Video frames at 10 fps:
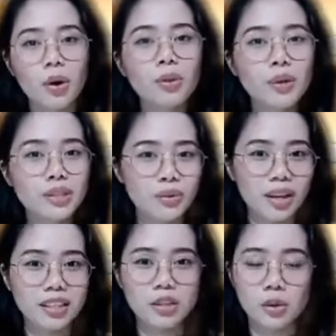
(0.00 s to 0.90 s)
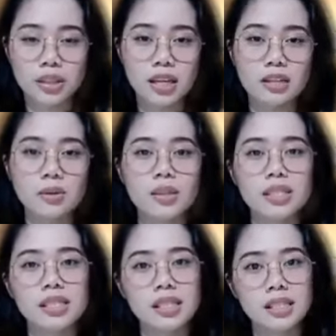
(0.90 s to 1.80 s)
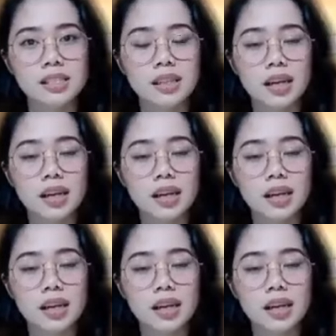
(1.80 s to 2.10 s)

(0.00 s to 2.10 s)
always ready to attend to his needs.